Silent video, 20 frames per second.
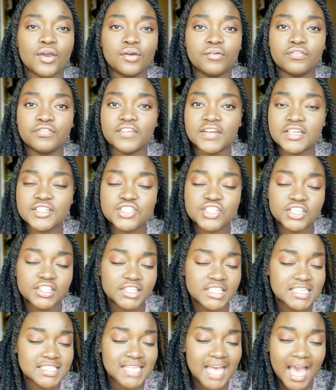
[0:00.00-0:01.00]

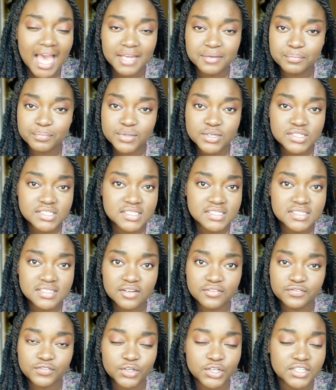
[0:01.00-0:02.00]
finishing these handbooks and
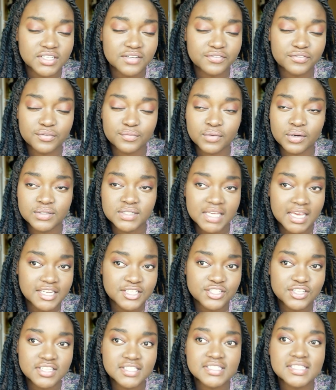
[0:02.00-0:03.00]
stuff for your different
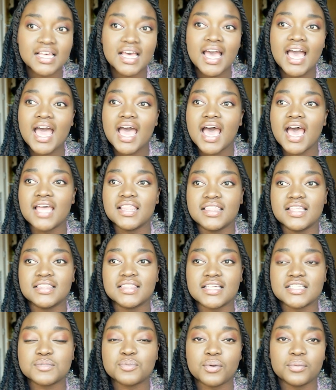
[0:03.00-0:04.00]
rotations. I think
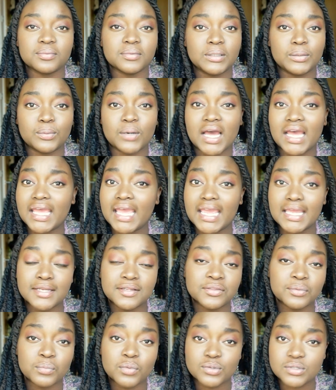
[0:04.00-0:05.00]
that's probably what I
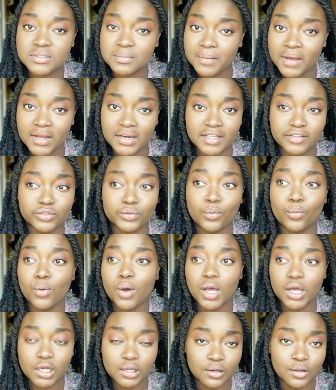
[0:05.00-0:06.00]
hated the most about it, the
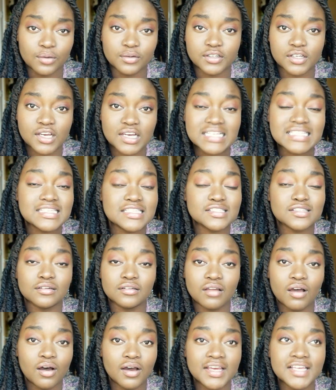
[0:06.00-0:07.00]
workload, because it's a
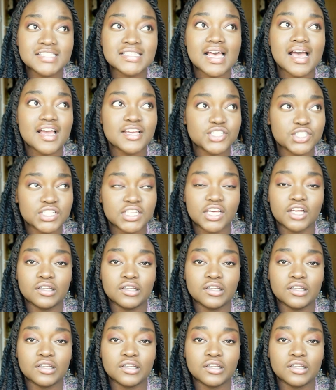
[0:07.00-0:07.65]
lot. It's actually a